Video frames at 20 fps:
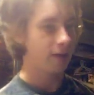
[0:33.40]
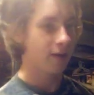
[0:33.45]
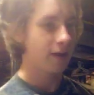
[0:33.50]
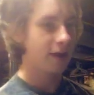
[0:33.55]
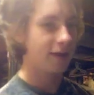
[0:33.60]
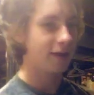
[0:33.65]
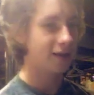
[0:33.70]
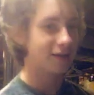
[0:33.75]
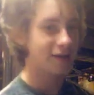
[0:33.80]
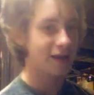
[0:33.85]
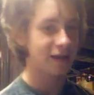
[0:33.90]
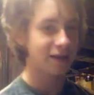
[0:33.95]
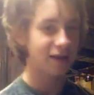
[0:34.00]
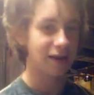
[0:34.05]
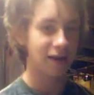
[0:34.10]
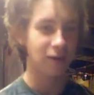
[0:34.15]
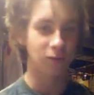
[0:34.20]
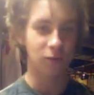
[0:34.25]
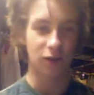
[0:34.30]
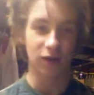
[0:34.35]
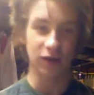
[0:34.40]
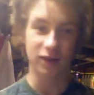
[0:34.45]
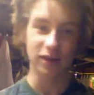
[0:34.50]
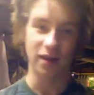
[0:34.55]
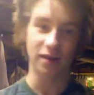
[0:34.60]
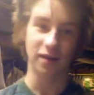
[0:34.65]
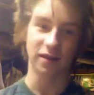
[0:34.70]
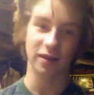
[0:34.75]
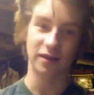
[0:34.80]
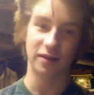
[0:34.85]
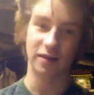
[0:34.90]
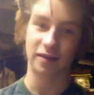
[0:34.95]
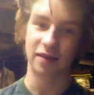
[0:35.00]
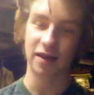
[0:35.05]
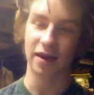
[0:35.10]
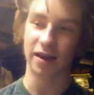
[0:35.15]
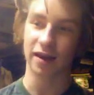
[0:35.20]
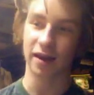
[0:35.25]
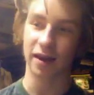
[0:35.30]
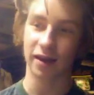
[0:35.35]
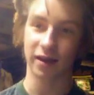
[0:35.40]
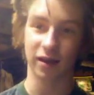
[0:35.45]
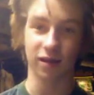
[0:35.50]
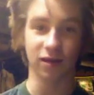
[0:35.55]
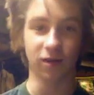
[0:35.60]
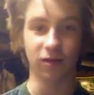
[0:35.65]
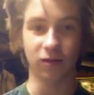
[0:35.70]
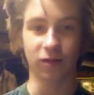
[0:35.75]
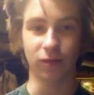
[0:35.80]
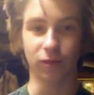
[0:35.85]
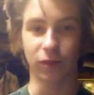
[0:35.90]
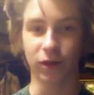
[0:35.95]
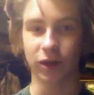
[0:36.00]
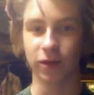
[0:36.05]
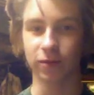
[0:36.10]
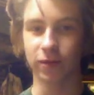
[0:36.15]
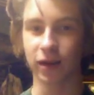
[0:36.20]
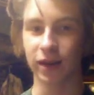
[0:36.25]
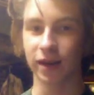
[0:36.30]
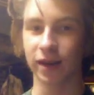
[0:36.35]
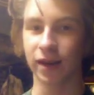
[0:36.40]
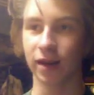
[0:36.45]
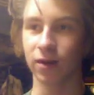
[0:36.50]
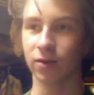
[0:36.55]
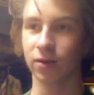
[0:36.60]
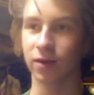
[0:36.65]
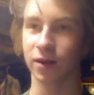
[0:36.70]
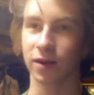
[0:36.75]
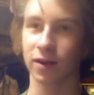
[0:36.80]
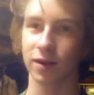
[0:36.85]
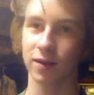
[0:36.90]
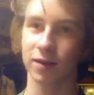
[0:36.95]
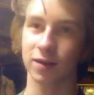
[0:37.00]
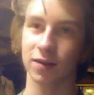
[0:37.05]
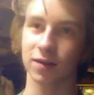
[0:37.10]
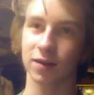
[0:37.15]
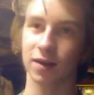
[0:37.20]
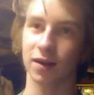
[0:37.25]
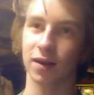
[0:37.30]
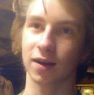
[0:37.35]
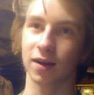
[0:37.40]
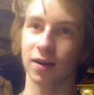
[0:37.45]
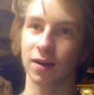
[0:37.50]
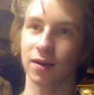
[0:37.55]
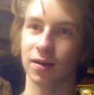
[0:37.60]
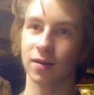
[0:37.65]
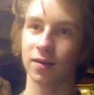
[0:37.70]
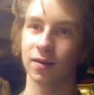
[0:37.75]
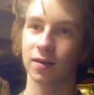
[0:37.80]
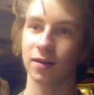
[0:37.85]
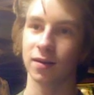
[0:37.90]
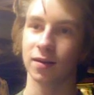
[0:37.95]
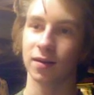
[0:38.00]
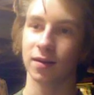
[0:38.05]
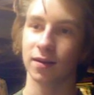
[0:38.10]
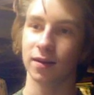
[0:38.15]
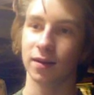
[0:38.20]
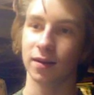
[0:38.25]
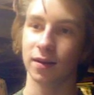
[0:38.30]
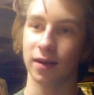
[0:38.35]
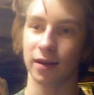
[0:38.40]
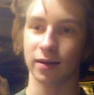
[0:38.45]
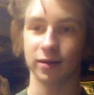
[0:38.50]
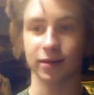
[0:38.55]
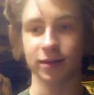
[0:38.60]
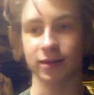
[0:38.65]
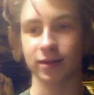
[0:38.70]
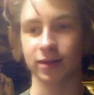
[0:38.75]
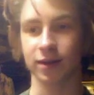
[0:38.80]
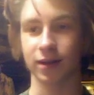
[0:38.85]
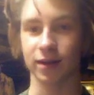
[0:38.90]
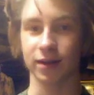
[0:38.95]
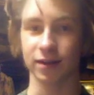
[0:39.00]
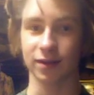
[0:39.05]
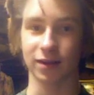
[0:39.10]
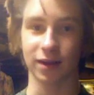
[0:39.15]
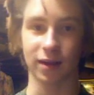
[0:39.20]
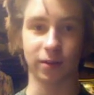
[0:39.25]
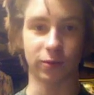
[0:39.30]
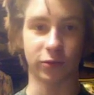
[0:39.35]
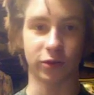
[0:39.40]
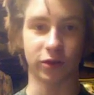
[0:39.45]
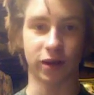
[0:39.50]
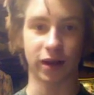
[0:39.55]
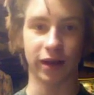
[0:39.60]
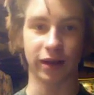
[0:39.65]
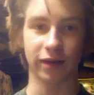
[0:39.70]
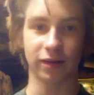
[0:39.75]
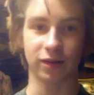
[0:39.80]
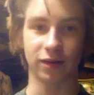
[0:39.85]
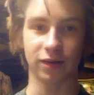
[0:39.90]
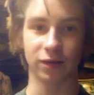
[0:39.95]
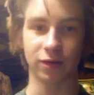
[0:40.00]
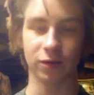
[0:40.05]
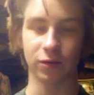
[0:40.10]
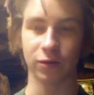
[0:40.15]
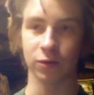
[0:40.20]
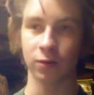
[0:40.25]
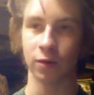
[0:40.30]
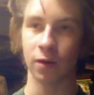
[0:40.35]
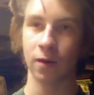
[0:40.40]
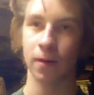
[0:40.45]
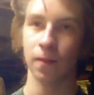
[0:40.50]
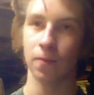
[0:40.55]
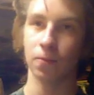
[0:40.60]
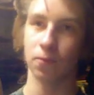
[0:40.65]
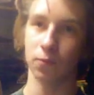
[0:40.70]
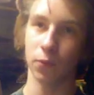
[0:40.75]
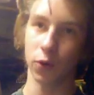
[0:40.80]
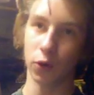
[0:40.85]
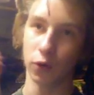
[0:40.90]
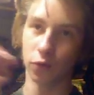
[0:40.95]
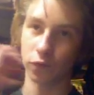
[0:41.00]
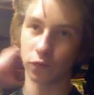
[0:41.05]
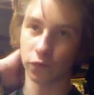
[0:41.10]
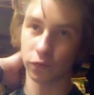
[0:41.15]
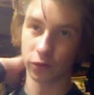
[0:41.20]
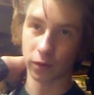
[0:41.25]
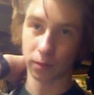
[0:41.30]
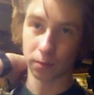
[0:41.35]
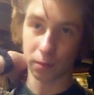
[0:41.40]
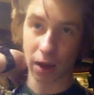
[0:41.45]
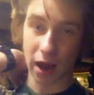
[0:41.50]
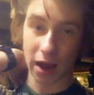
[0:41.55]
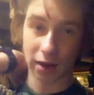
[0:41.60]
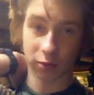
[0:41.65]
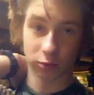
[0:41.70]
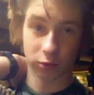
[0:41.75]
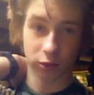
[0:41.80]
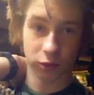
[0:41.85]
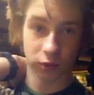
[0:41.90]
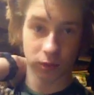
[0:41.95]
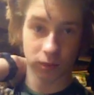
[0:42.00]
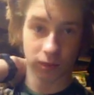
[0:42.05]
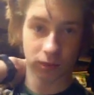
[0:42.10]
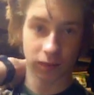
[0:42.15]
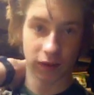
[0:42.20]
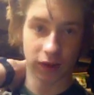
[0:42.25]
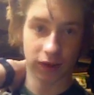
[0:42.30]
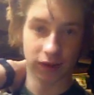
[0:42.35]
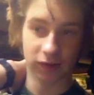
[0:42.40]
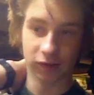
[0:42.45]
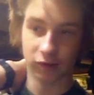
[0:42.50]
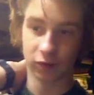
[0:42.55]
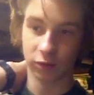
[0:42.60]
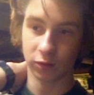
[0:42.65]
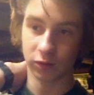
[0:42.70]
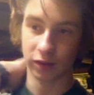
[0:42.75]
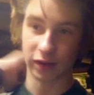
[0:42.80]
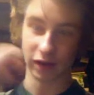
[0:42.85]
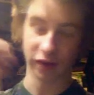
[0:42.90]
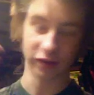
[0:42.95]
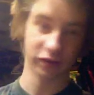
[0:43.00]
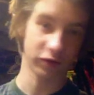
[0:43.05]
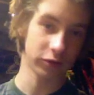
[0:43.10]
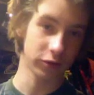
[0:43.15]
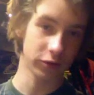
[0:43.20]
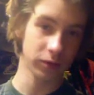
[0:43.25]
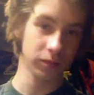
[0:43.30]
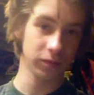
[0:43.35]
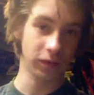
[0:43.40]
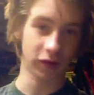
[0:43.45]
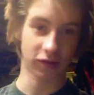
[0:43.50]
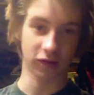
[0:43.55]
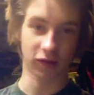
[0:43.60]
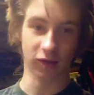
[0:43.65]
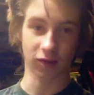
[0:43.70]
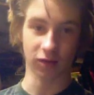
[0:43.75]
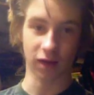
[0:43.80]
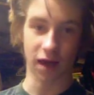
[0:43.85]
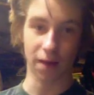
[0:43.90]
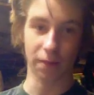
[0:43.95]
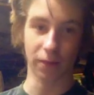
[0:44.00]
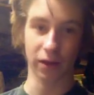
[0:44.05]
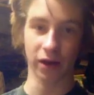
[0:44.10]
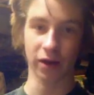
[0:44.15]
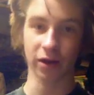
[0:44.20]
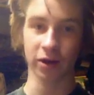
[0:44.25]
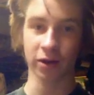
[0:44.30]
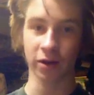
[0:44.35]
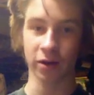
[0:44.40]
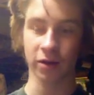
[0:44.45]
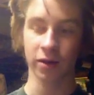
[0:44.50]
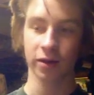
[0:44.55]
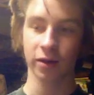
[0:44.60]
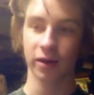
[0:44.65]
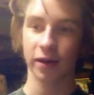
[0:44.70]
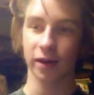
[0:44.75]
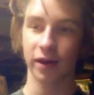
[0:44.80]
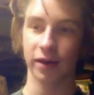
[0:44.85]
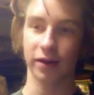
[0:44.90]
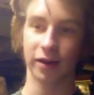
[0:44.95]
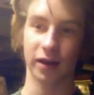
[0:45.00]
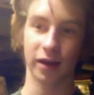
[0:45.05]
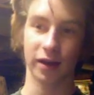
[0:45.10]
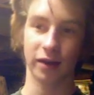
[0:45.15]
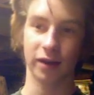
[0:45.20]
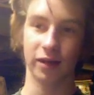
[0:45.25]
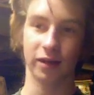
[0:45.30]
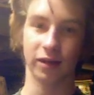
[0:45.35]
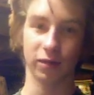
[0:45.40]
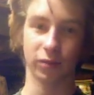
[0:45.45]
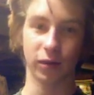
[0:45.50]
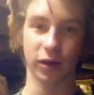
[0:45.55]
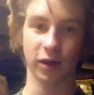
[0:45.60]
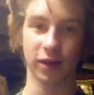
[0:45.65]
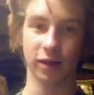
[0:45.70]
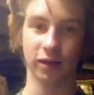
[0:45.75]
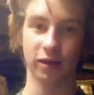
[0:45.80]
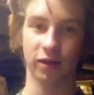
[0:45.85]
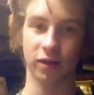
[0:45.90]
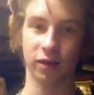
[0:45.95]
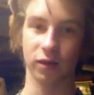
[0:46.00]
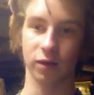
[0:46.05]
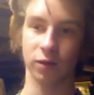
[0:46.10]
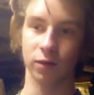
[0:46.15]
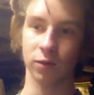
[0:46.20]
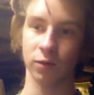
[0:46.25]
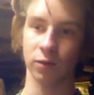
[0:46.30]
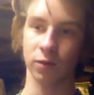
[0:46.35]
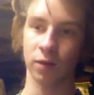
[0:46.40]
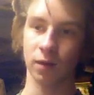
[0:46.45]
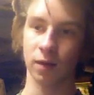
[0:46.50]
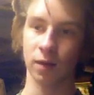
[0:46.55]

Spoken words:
And it's not that I want to sell it, it's that I could use the money right now because, just because I'm trying to move from my room into the guest room because it's a lot bigger, and I need some money to